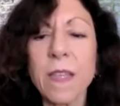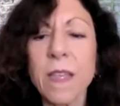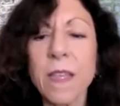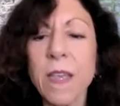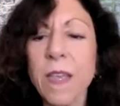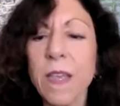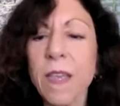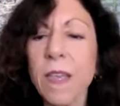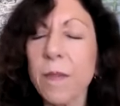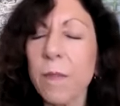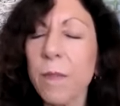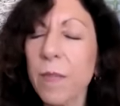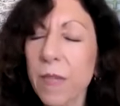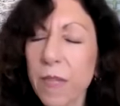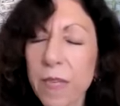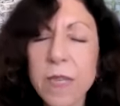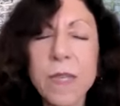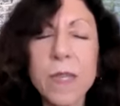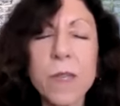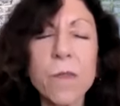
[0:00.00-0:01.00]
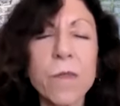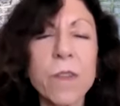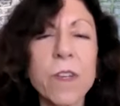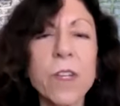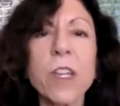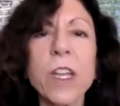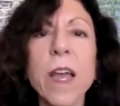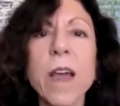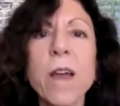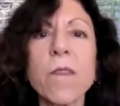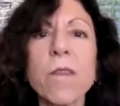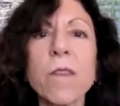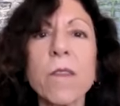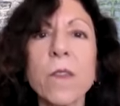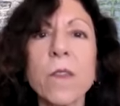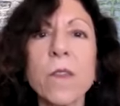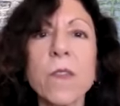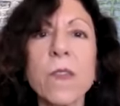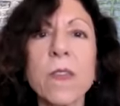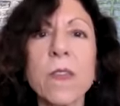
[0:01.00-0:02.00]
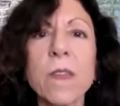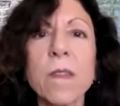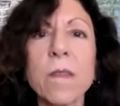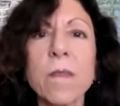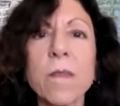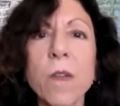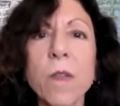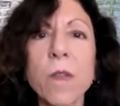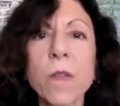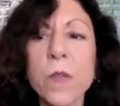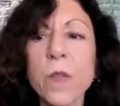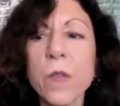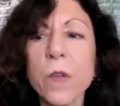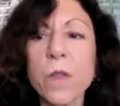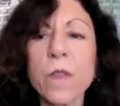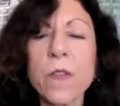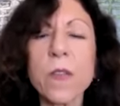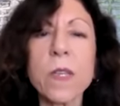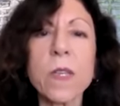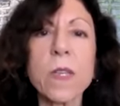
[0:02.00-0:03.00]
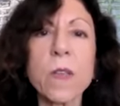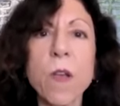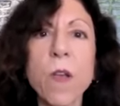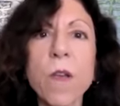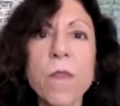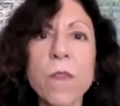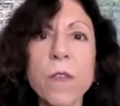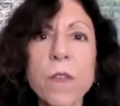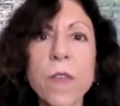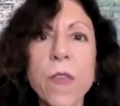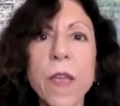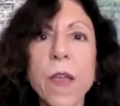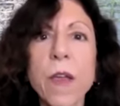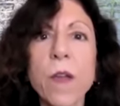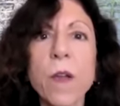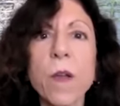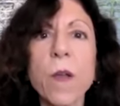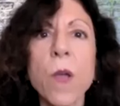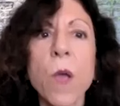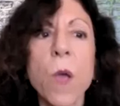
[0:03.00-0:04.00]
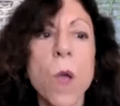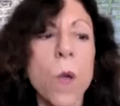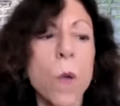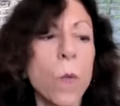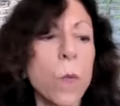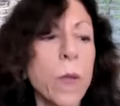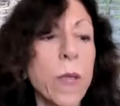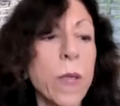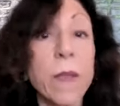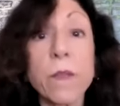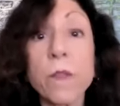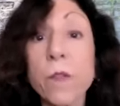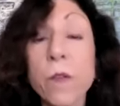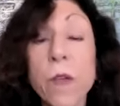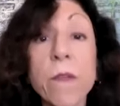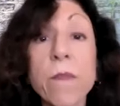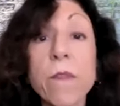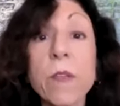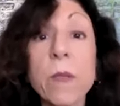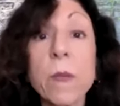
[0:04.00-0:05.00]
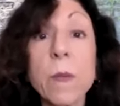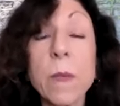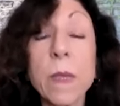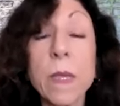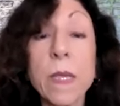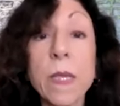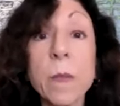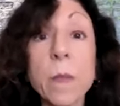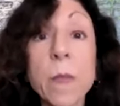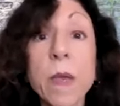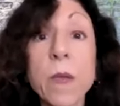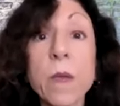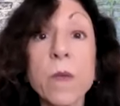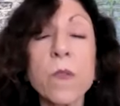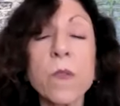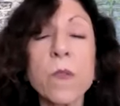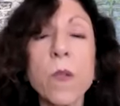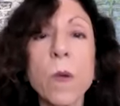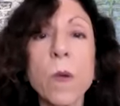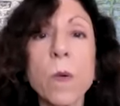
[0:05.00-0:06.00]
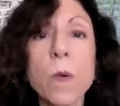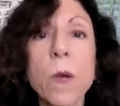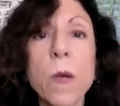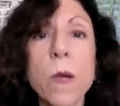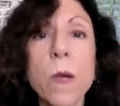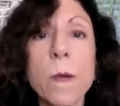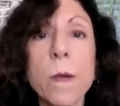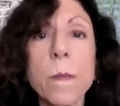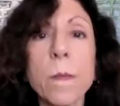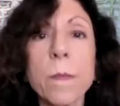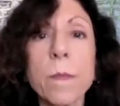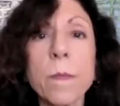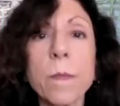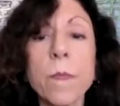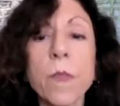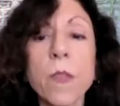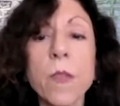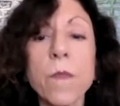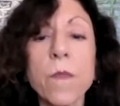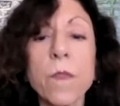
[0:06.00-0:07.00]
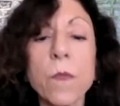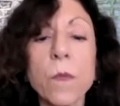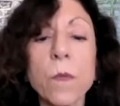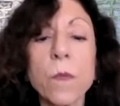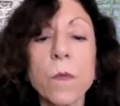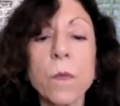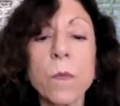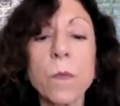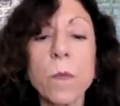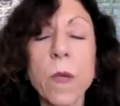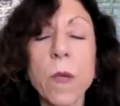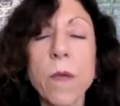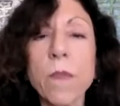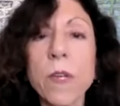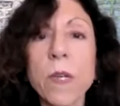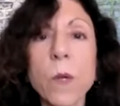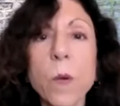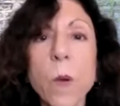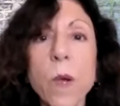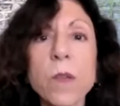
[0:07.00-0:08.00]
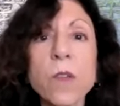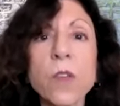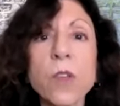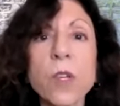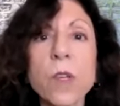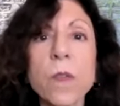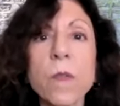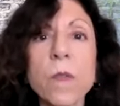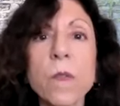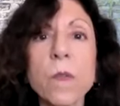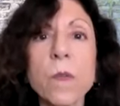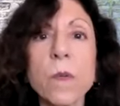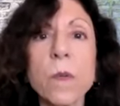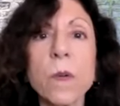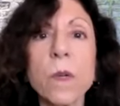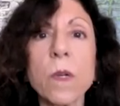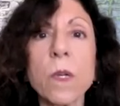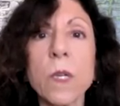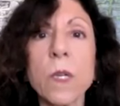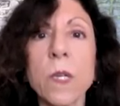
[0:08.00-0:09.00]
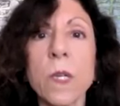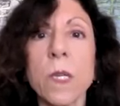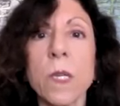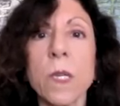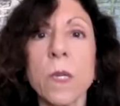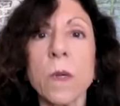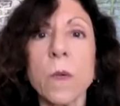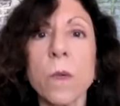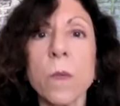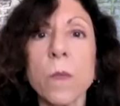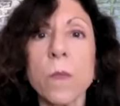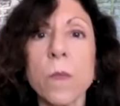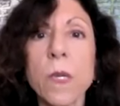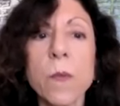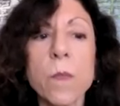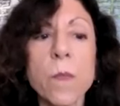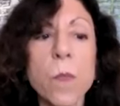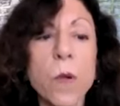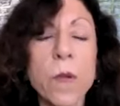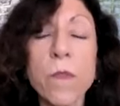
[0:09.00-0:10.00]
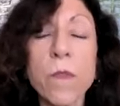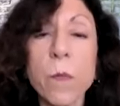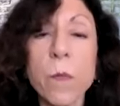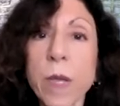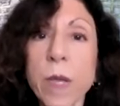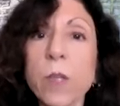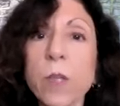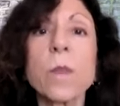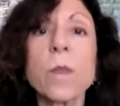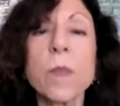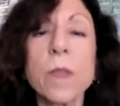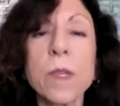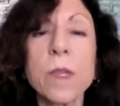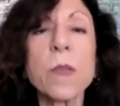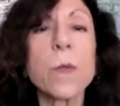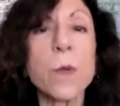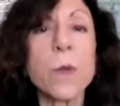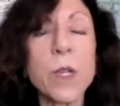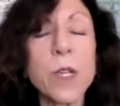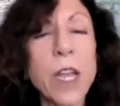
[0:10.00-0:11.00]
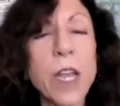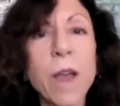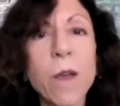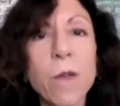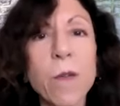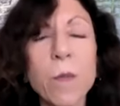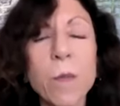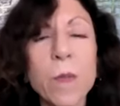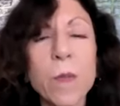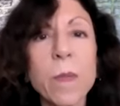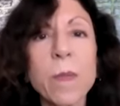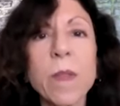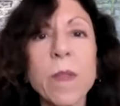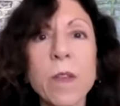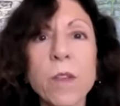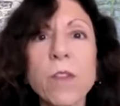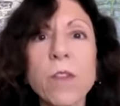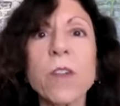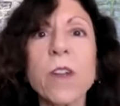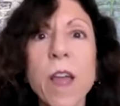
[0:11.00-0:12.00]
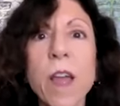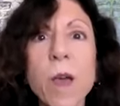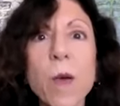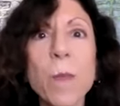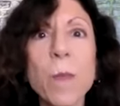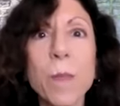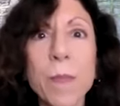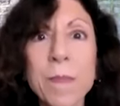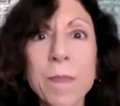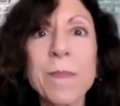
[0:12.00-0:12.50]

And please reach out. You'll see all the services offered there. We answer every email. So if you have any questions or need more information, please reach out. It would be a pleasure to help.